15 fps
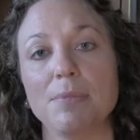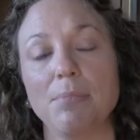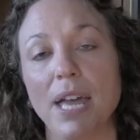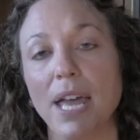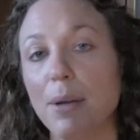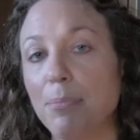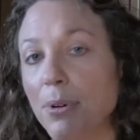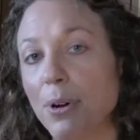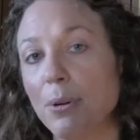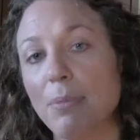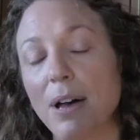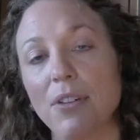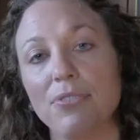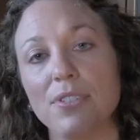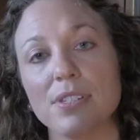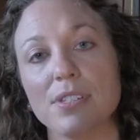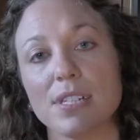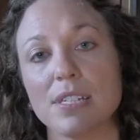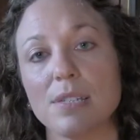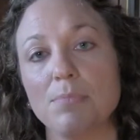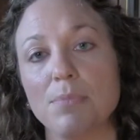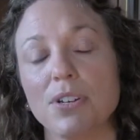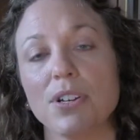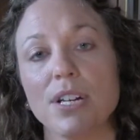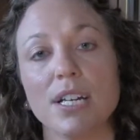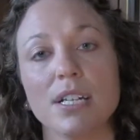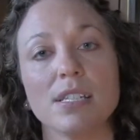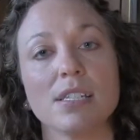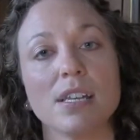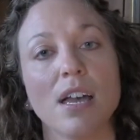of paper about this
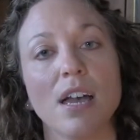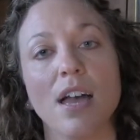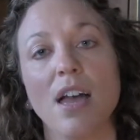experience